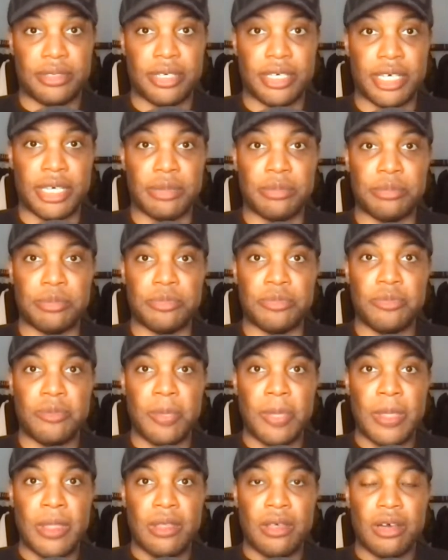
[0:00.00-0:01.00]
I'm
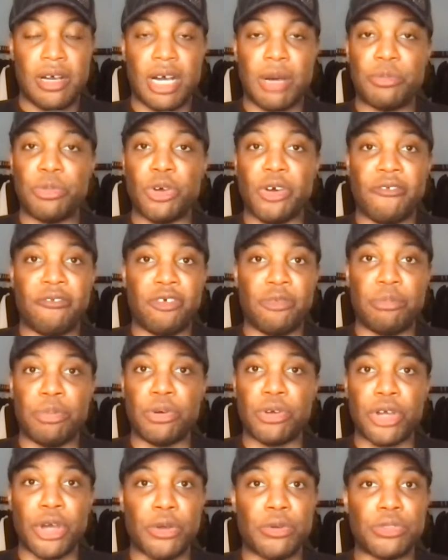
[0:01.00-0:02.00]
not a
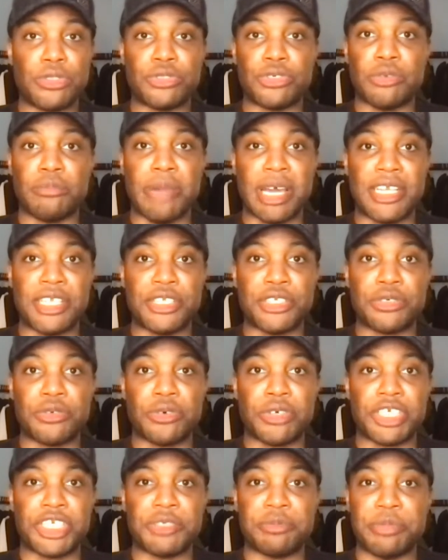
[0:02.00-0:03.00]
football coach or manager
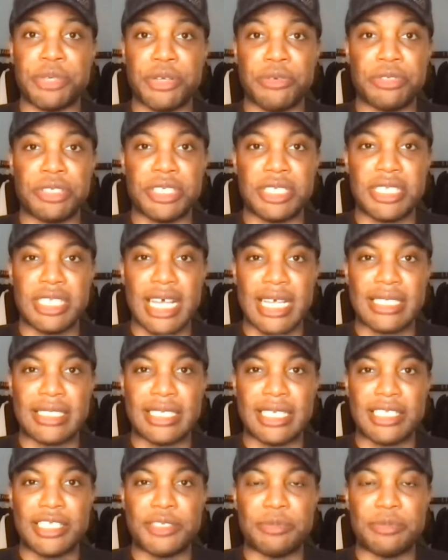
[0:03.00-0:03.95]
or experienced in that sense,